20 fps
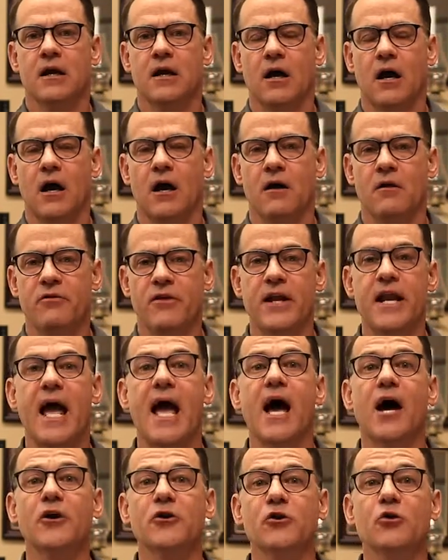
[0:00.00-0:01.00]
uh, then
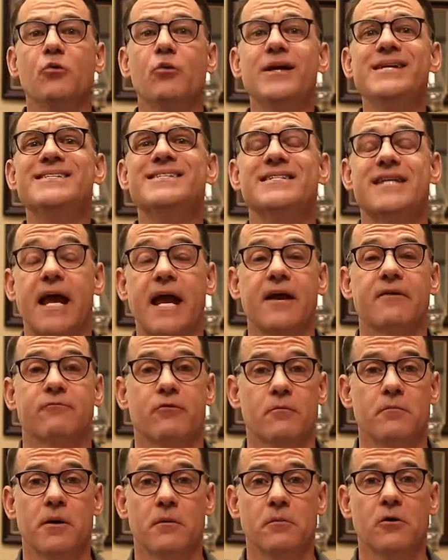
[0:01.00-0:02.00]
how do we stand for
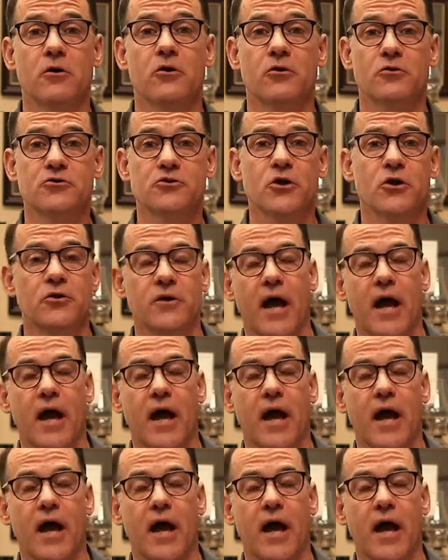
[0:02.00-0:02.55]
biblical truth?